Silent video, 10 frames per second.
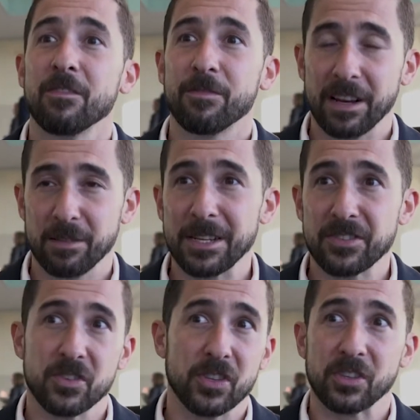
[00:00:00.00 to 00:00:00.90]
Find a
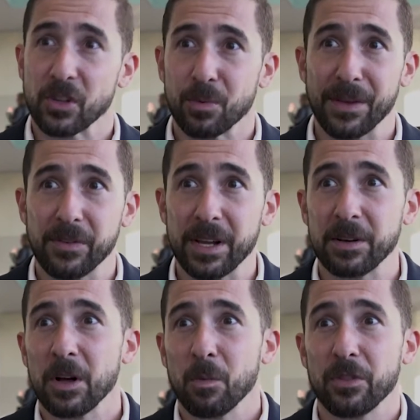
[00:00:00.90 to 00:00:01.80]
message that's going to resonate
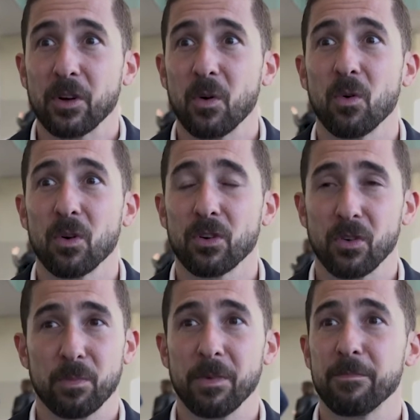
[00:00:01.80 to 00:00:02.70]
with a core
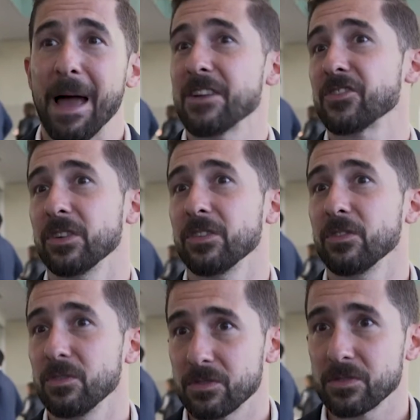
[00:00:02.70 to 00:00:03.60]
group of passionate
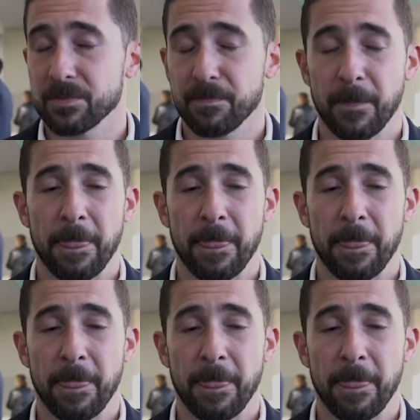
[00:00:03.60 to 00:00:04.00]
users.